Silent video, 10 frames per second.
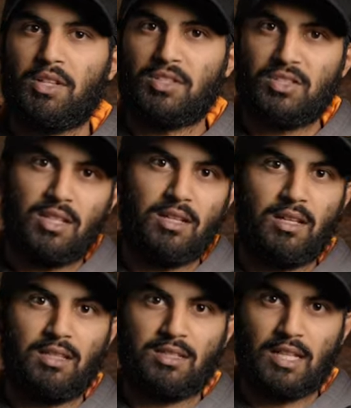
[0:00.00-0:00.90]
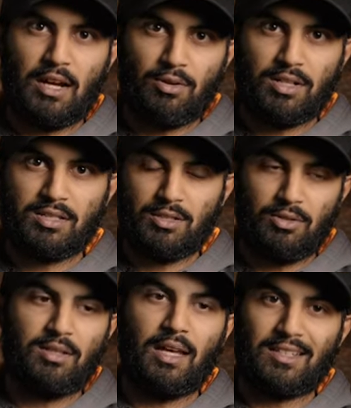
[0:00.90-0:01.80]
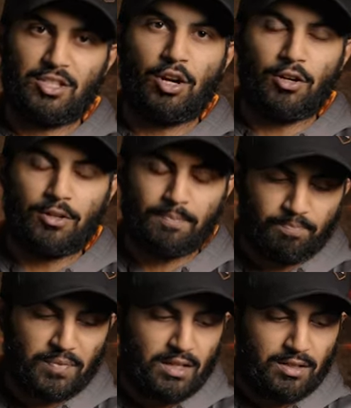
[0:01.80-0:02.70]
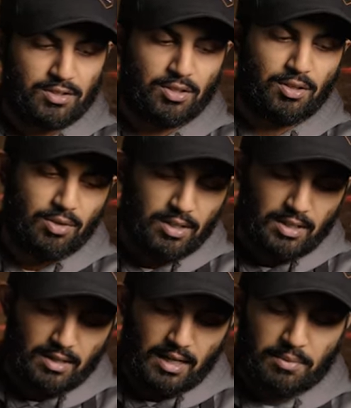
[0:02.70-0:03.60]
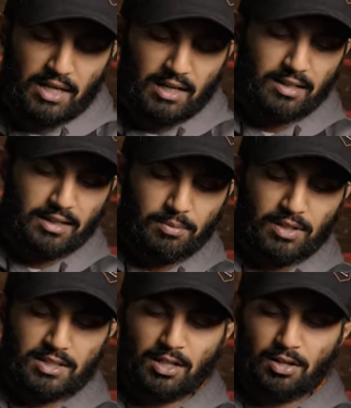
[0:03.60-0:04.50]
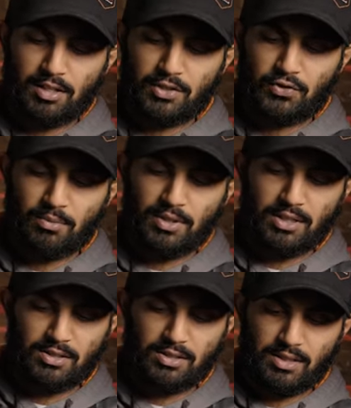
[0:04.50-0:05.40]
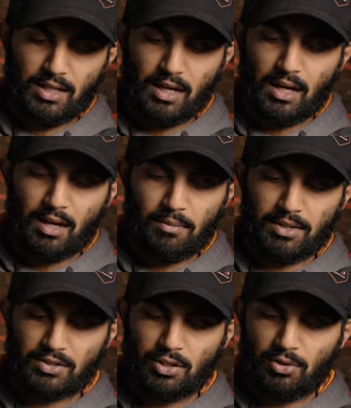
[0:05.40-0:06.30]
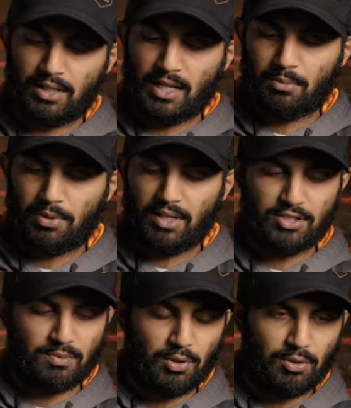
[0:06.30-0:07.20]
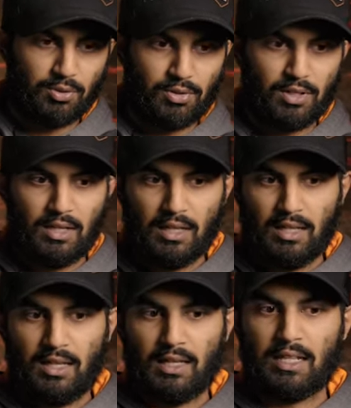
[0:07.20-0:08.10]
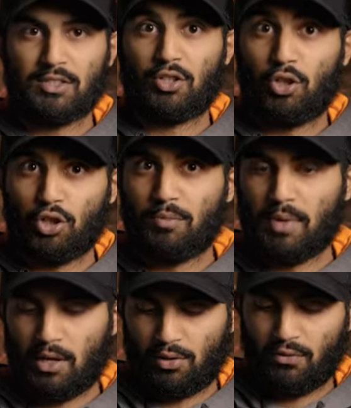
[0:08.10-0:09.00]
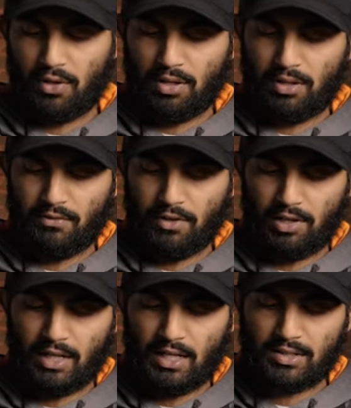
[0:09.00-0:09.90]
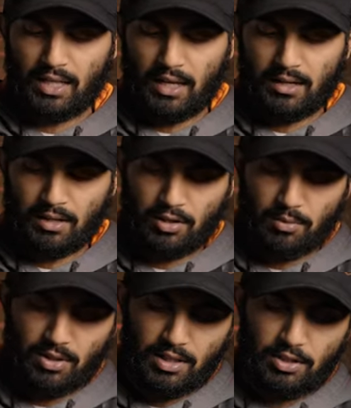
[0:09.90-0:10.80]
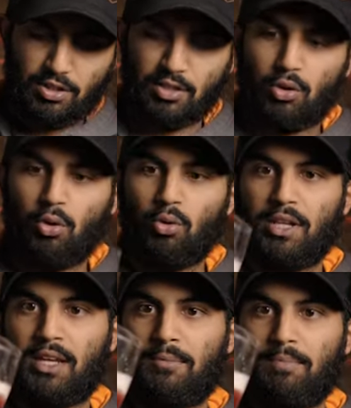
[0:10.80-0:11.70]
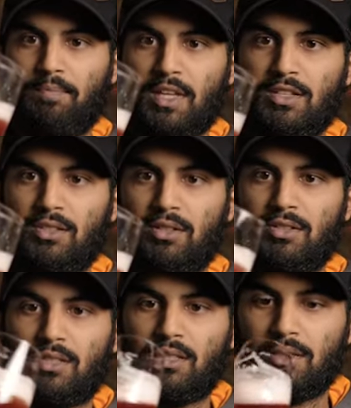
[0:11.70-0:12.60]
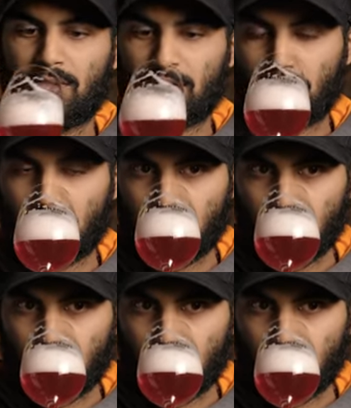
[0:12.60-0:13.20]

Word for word: the acidity and the sourness to it, that's tart. So I'm getting a little bit of tartness from this. Um, it's going down pretty smooth. It has a good mouthfeel, very nice head accumulation. It's holding, as you can see. So